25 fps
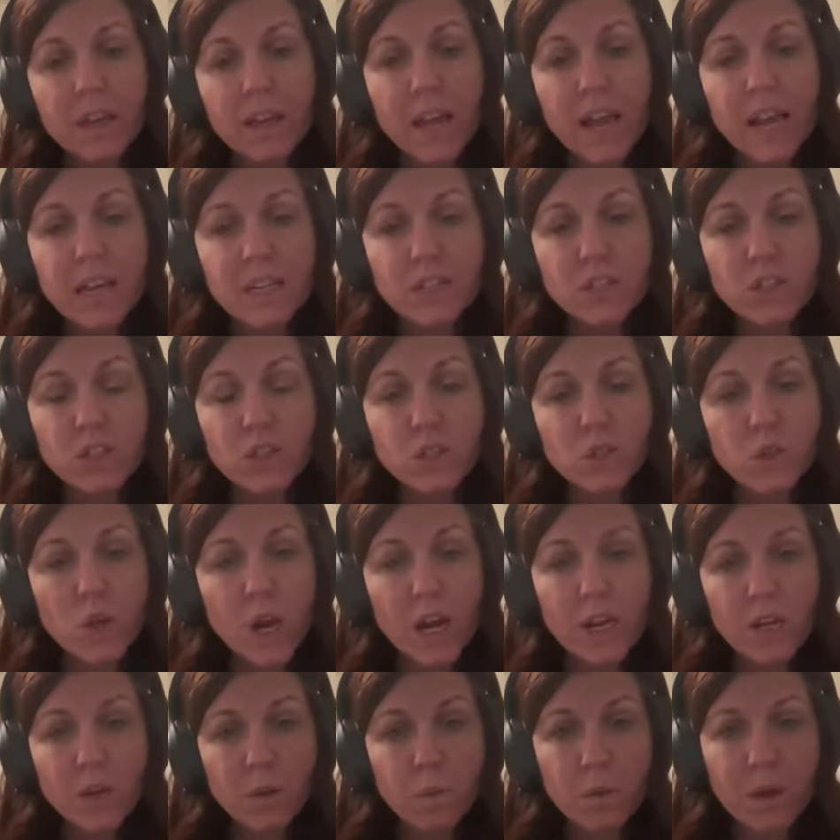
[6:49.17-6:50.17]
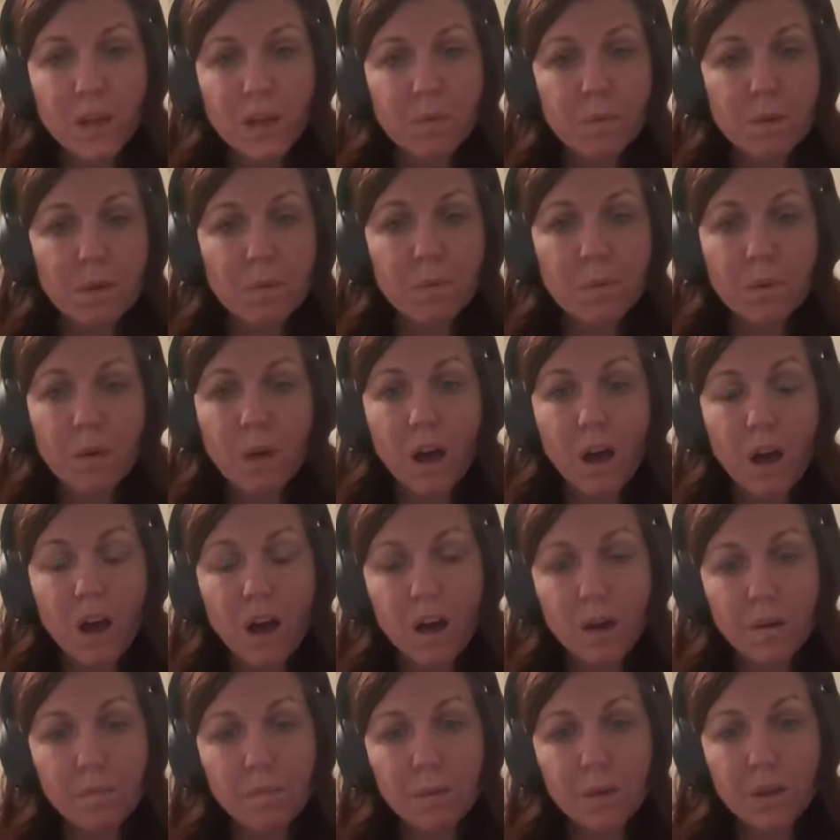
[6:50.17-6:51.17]
and he's just trying to wake people
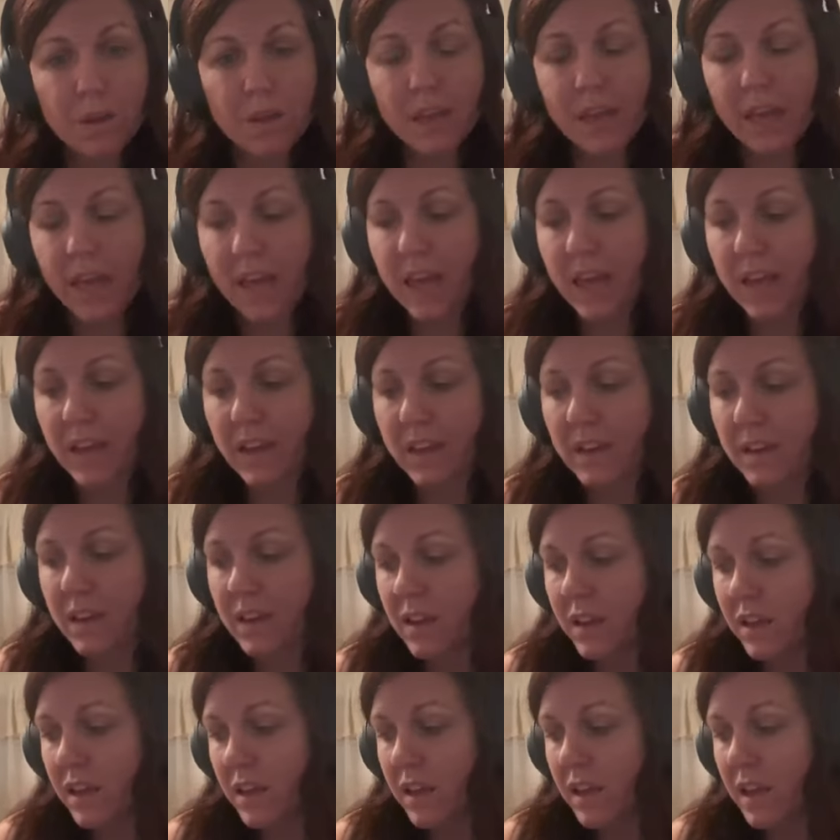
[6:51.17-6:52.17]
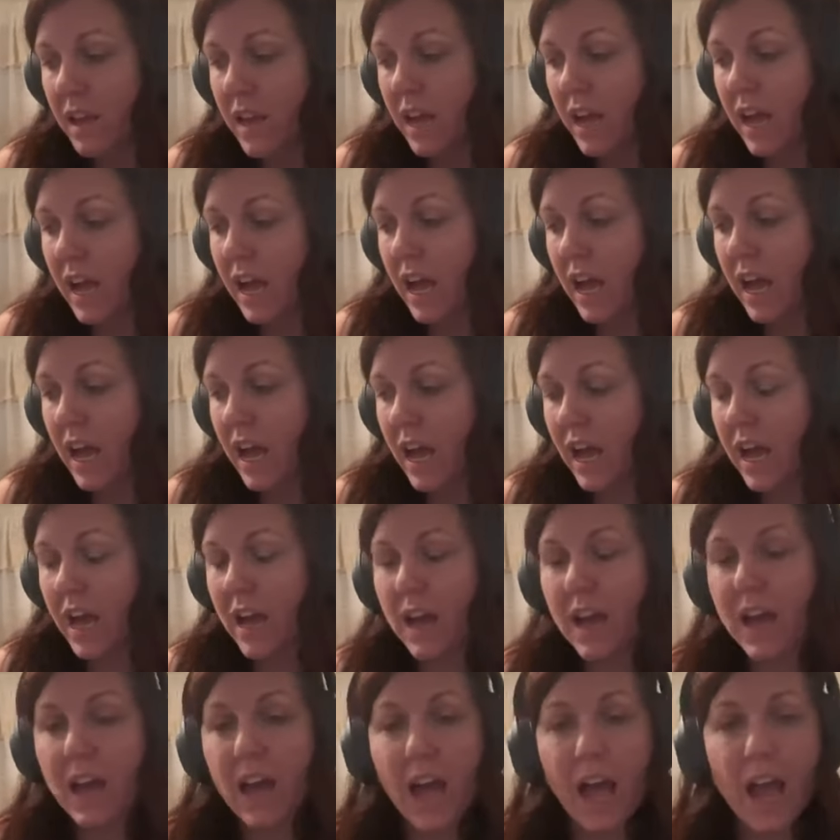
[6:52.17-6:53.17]
up. And
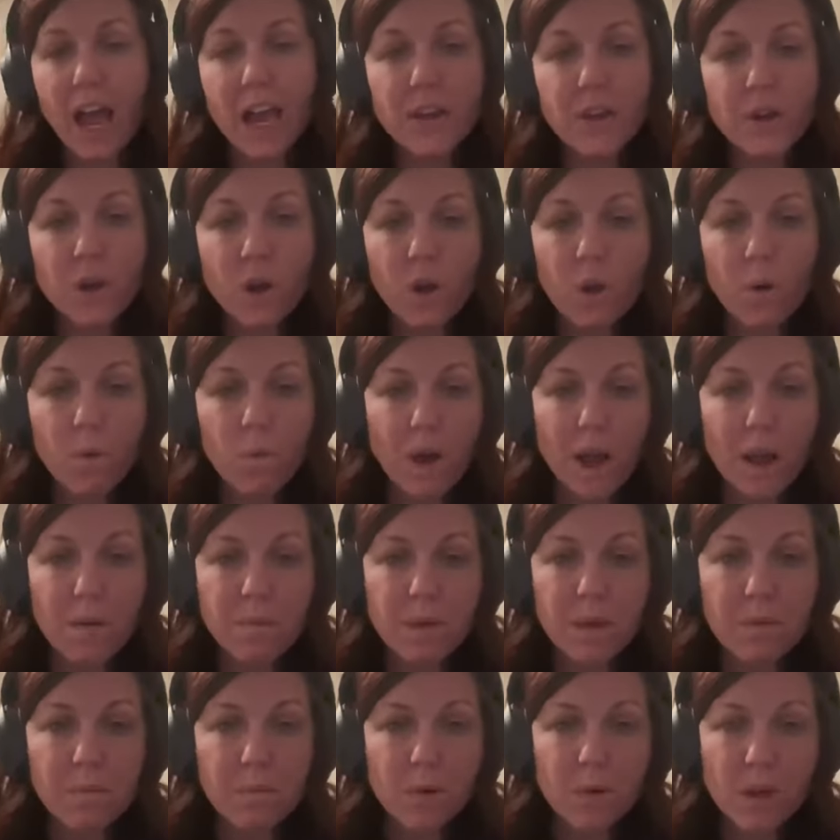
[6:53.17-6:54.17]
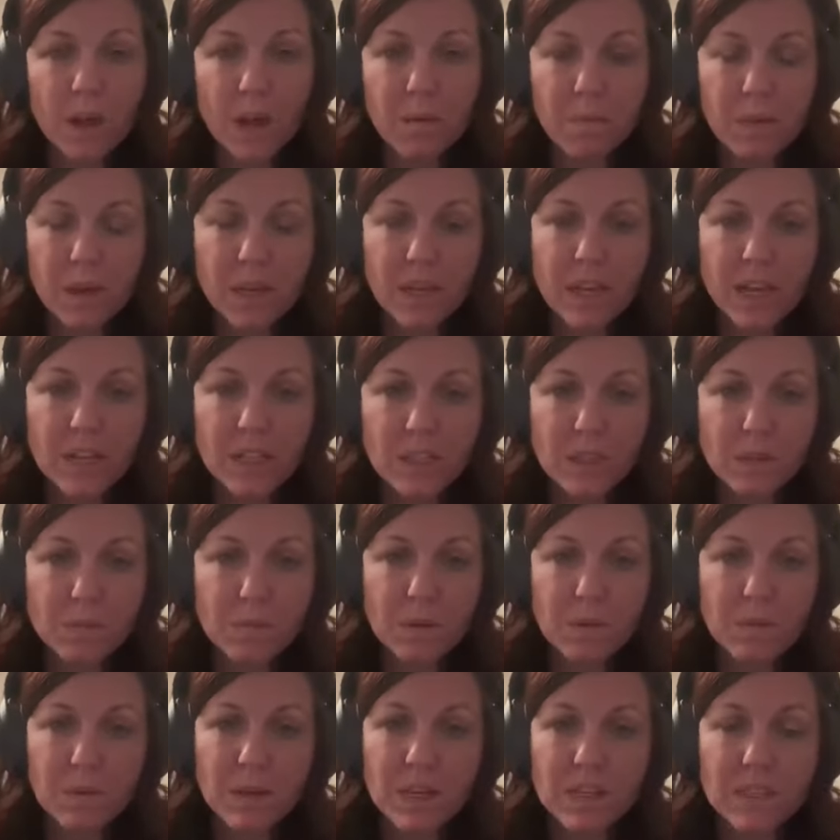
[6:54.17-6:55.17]
I know why people come against
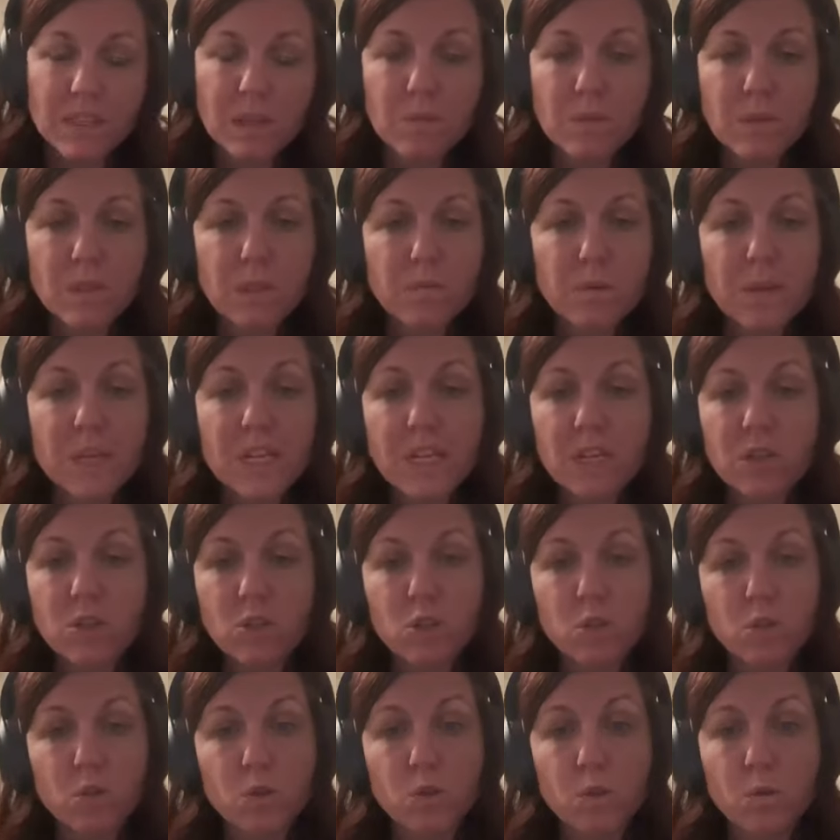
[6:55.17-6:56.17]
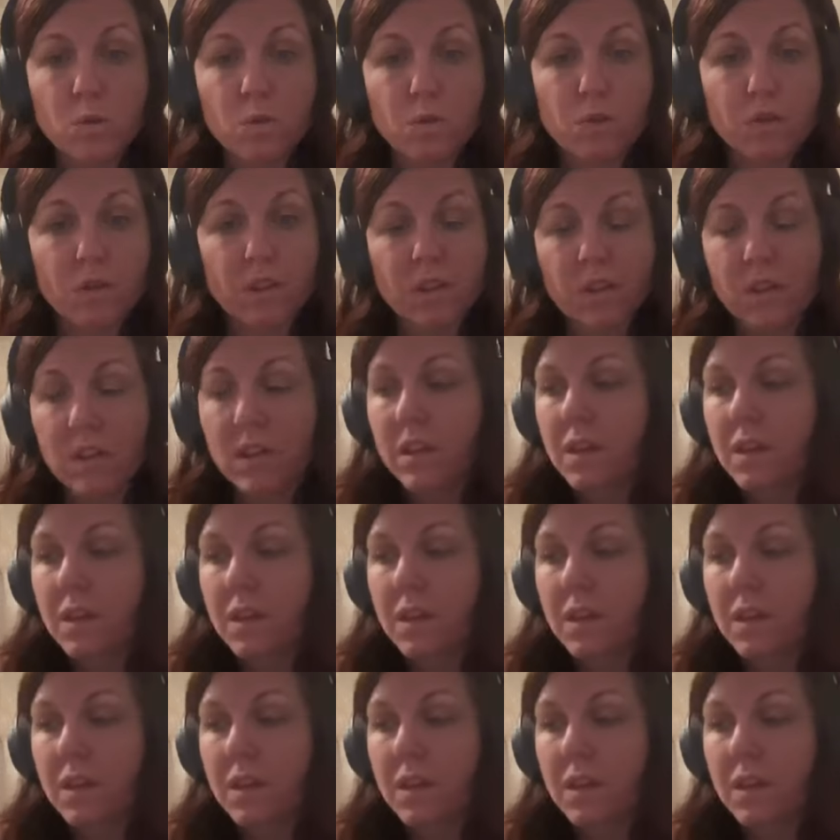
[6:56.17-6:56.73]
me, because I'm speaking truth.